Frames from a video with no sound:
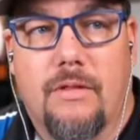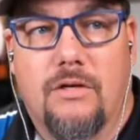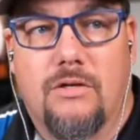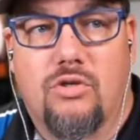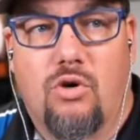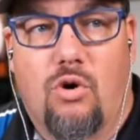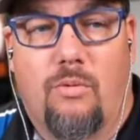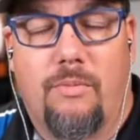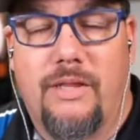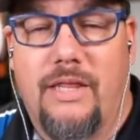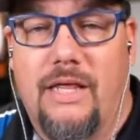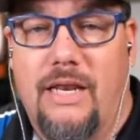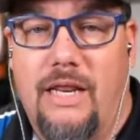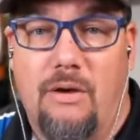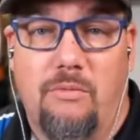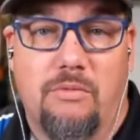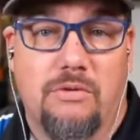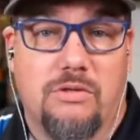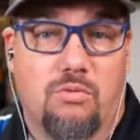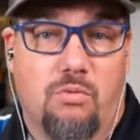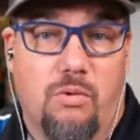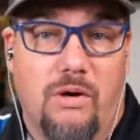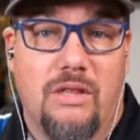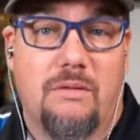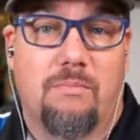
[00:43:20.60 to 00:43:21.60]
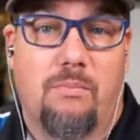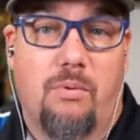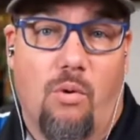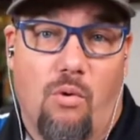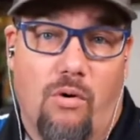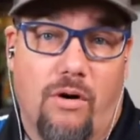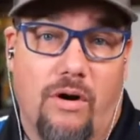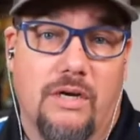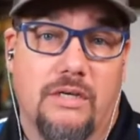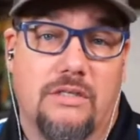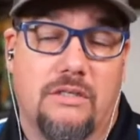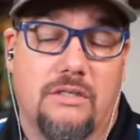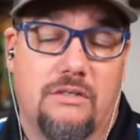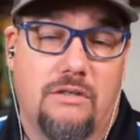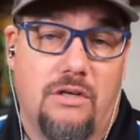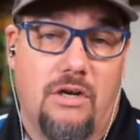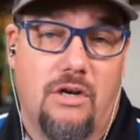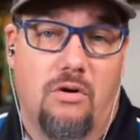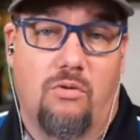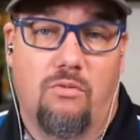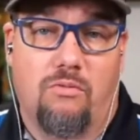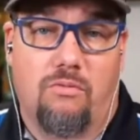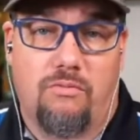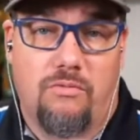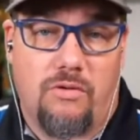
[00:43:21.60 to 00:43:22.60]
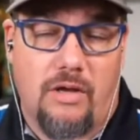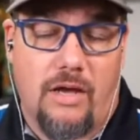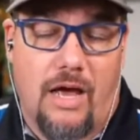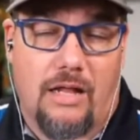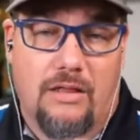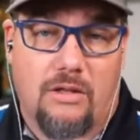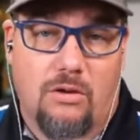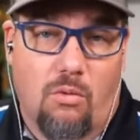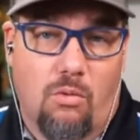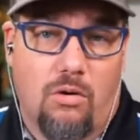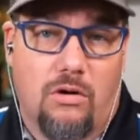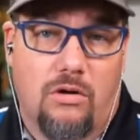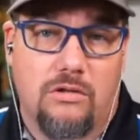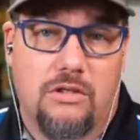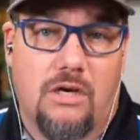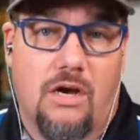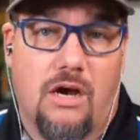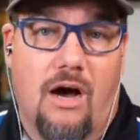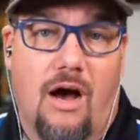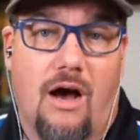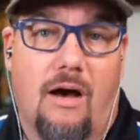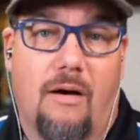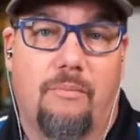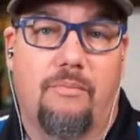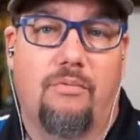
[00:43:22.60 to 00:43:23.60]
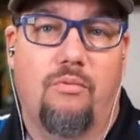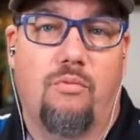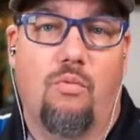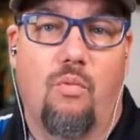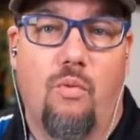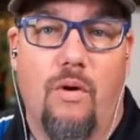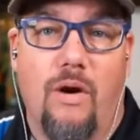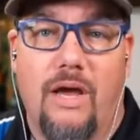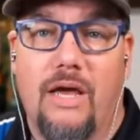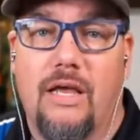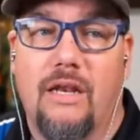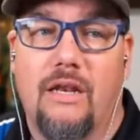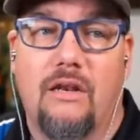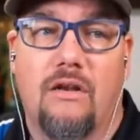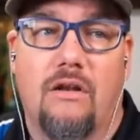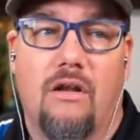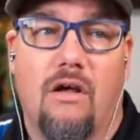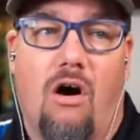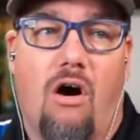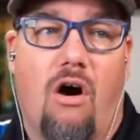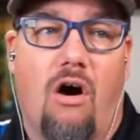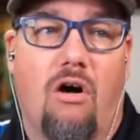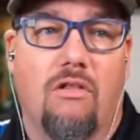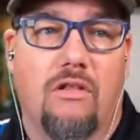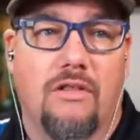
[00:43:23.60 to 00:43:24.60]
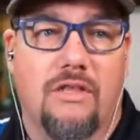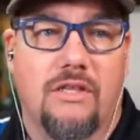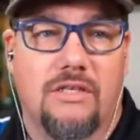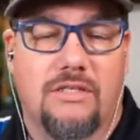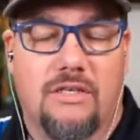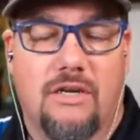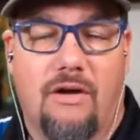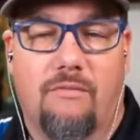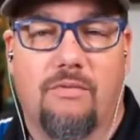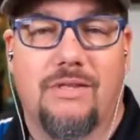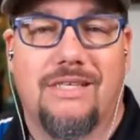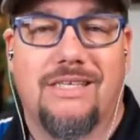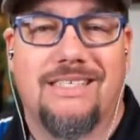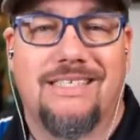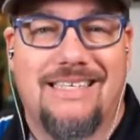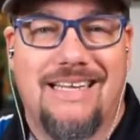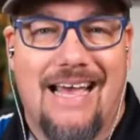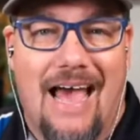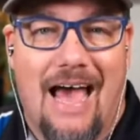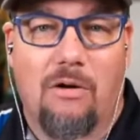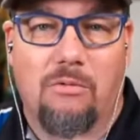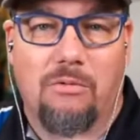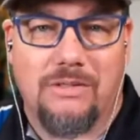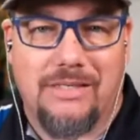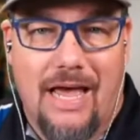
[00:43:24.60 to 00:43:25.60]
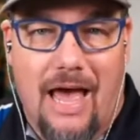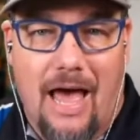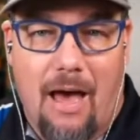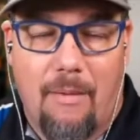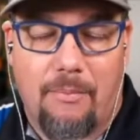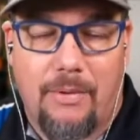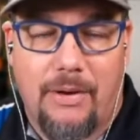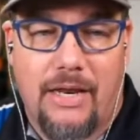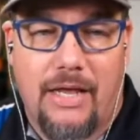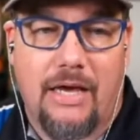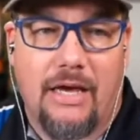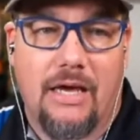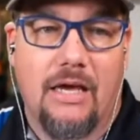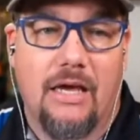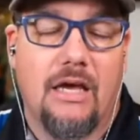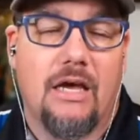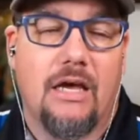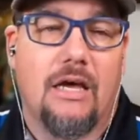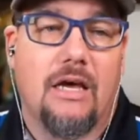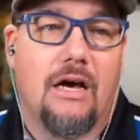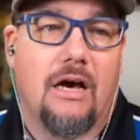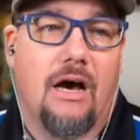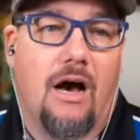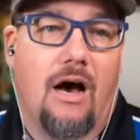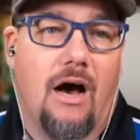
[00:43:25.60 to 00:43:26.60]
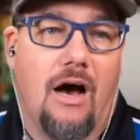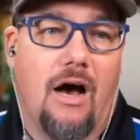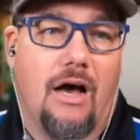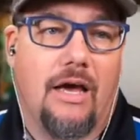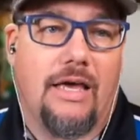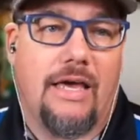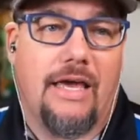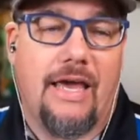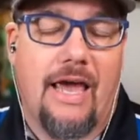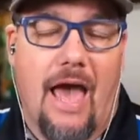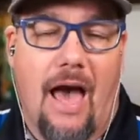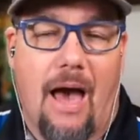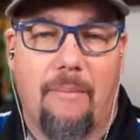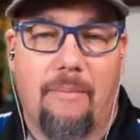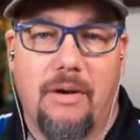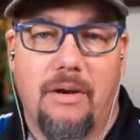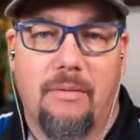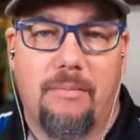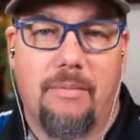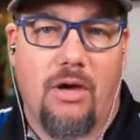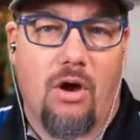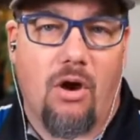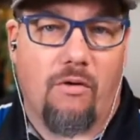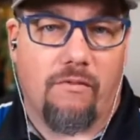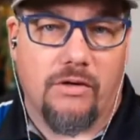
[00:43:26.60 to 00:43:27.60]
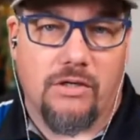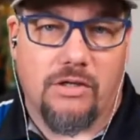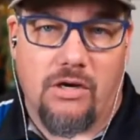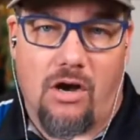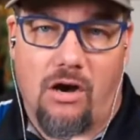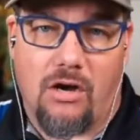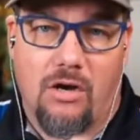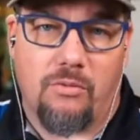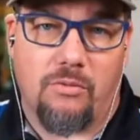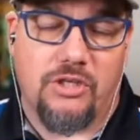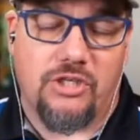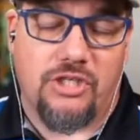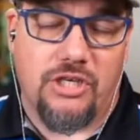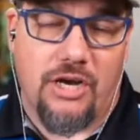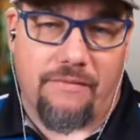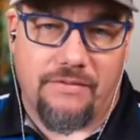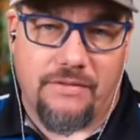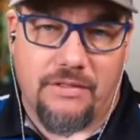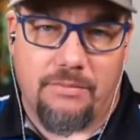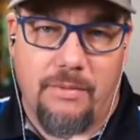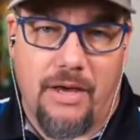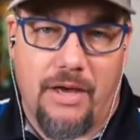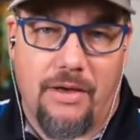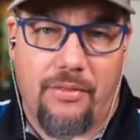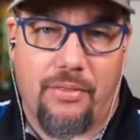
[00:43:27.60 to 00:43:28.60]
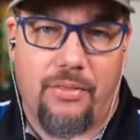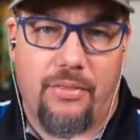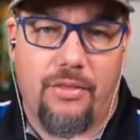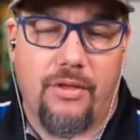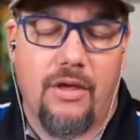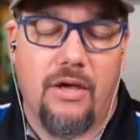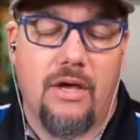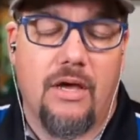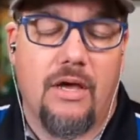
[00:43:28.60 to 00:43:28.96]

told me that he was with Boris, you know, at the World Cup when all of this stuff with his dad was happening. He happened to be over talking with Jeff Smith,